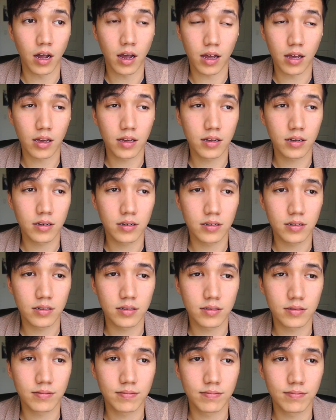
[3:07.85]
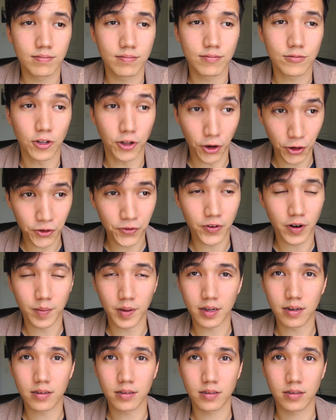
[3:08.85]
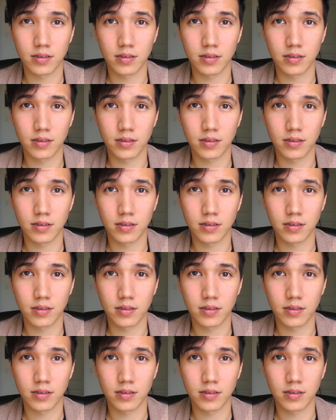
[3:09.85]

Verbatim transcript: and learn from it.